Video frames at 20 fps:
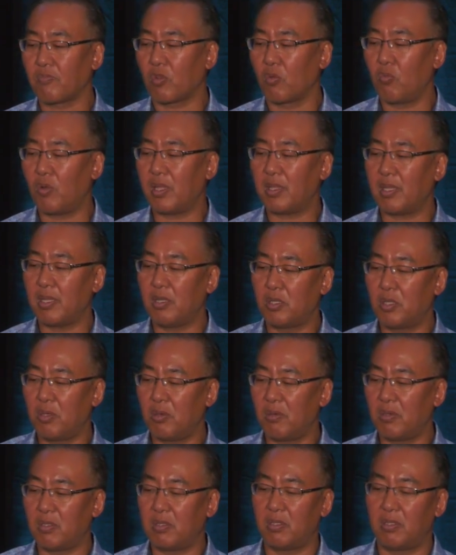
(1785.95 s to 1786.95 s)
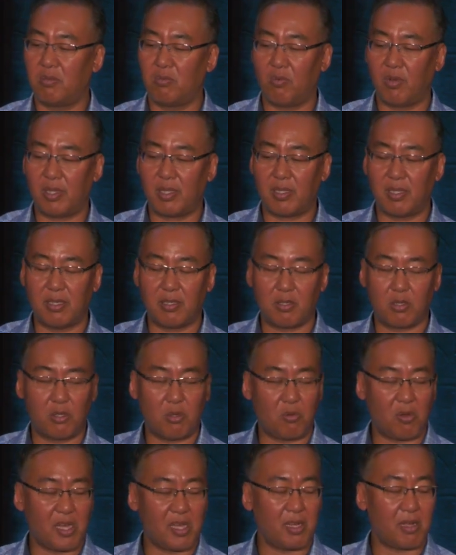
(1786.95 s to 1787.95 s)
With this
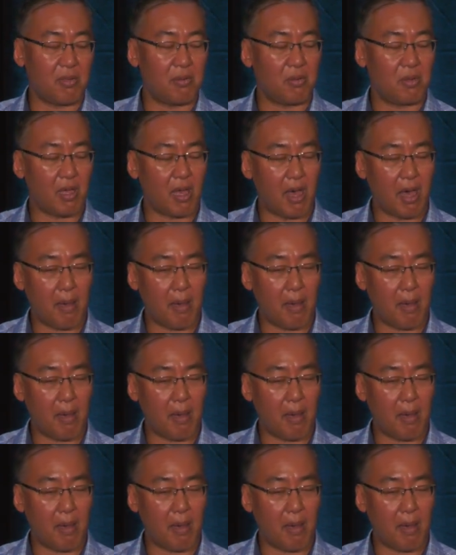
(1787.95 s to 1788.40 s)
Dunedin